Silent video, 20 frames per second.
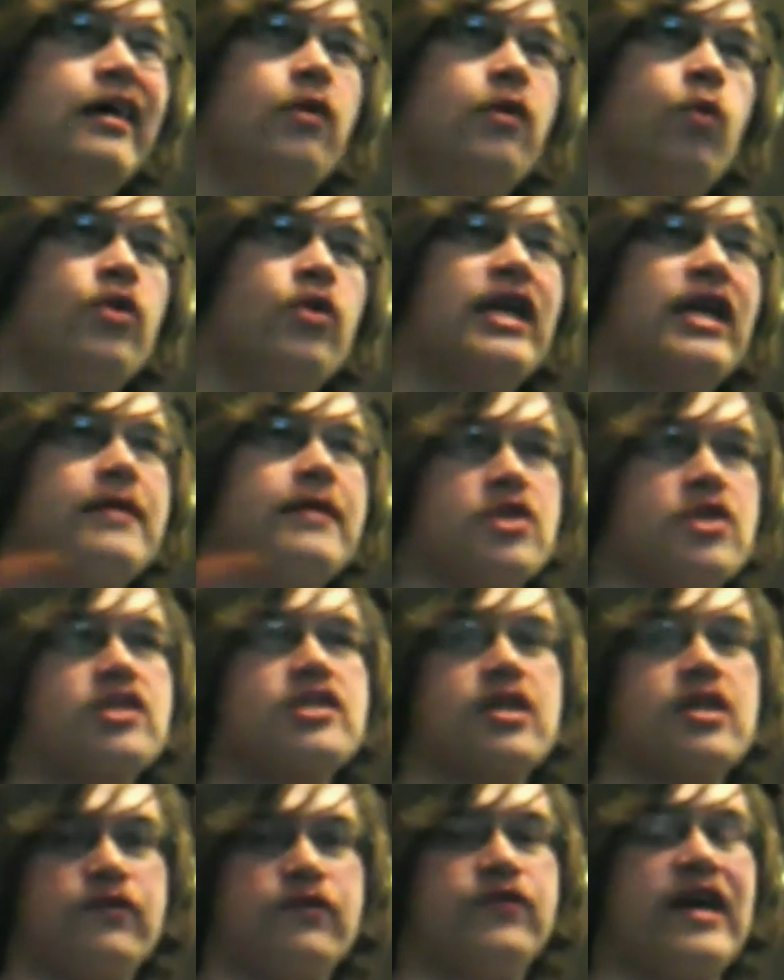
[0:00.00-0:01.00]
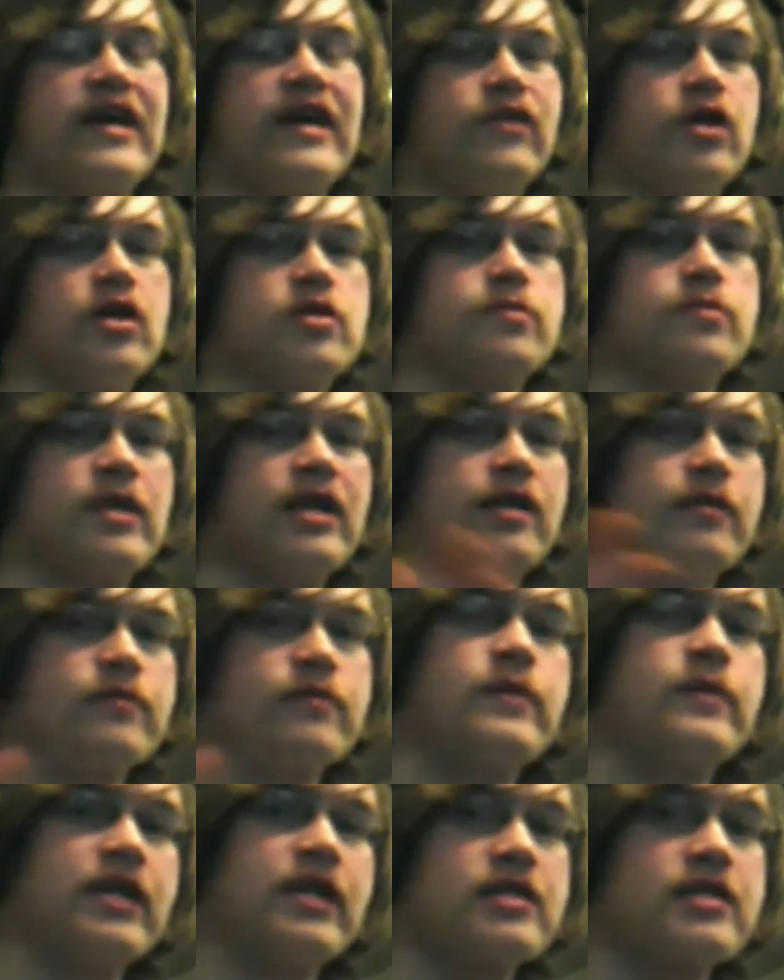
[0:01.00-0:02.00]
well, the game's on sale for $5, but I ended up
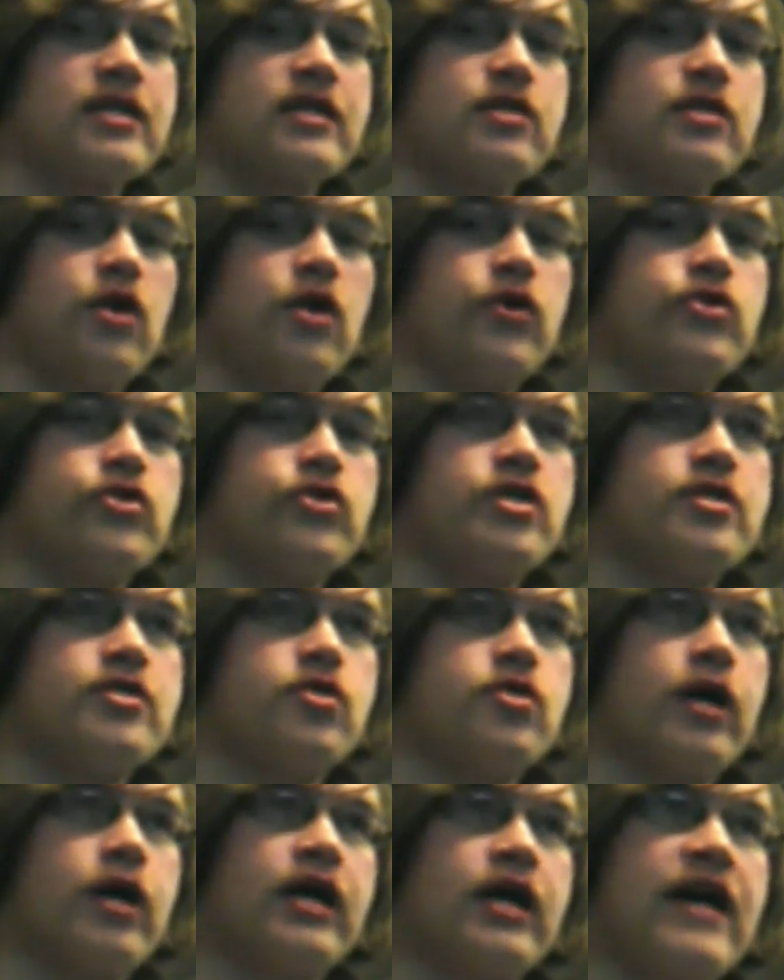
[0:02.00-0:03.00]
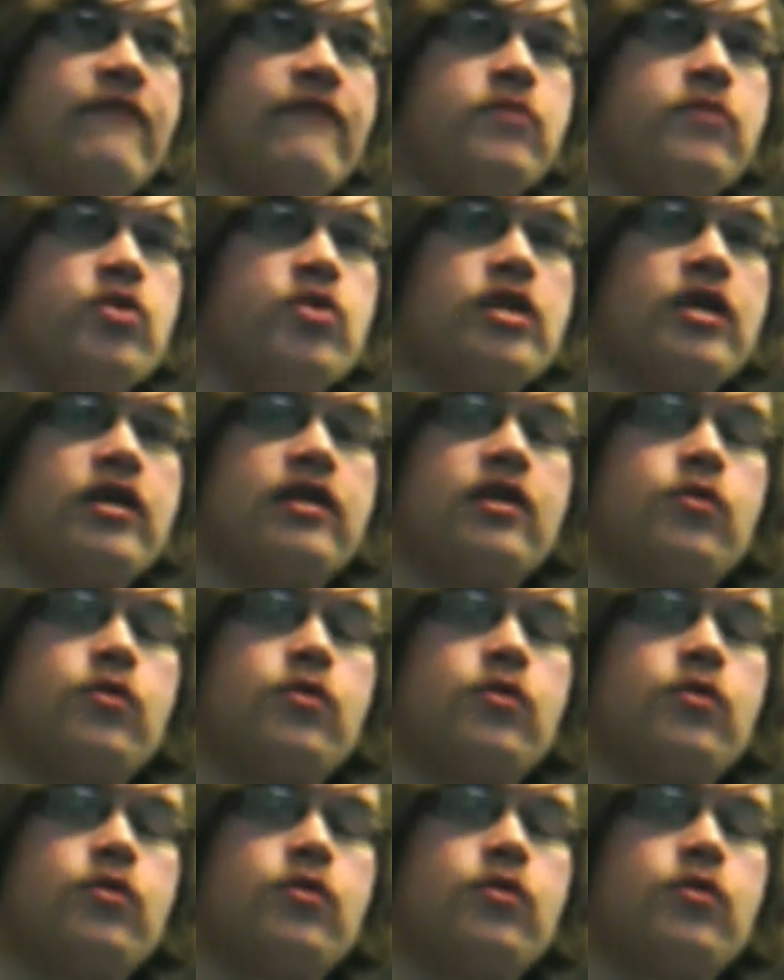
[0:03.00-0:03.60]
spending $6 just so I could have music.